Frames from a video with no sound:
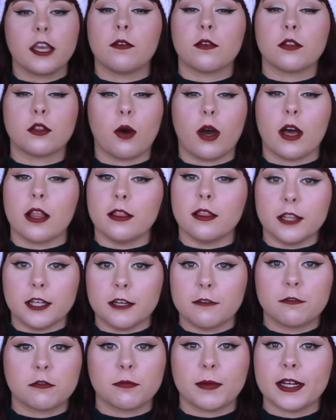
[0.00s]
Even though I
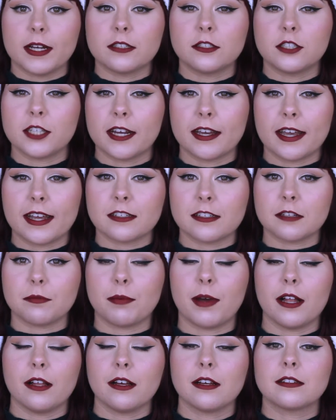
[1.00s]
live for my gigantic
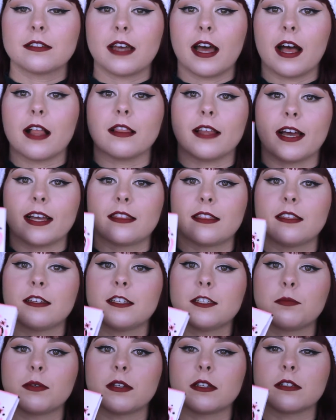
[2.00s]
palettes, I like
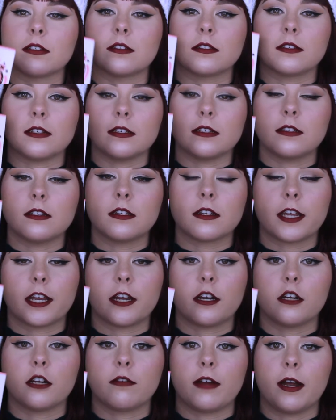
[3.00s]
this because it's easy to
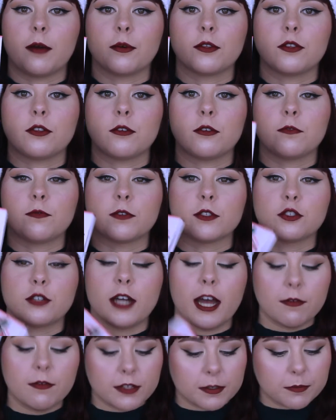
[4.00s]
carry around with you for
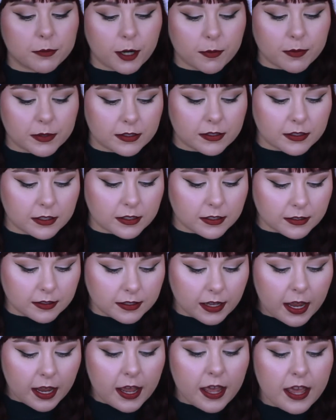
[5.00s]
traveling purposes.
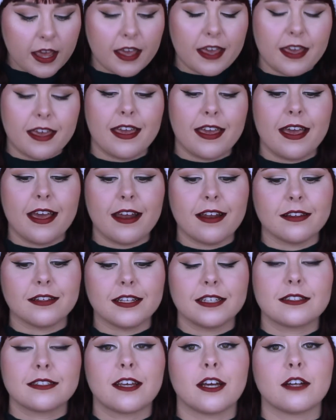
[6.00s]
And
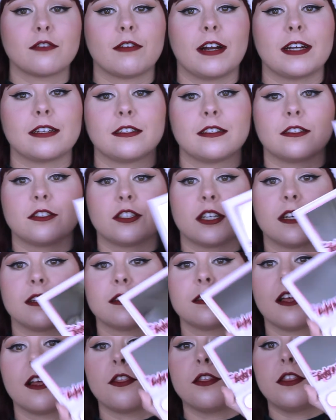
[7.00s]
let's cut right to the chase.